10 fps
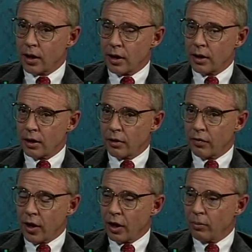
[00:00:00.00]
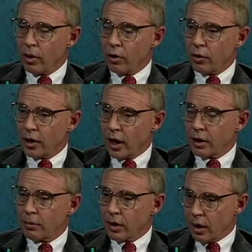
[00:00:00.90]
I think, the final blow that got
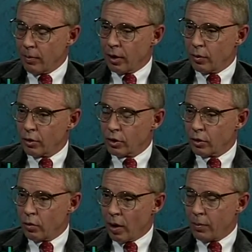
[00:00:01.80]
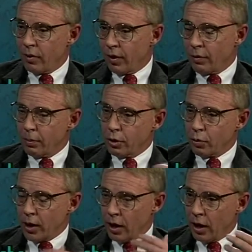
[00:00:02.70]
them to come here was the cooperative effort
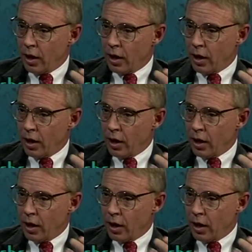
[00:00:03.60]
between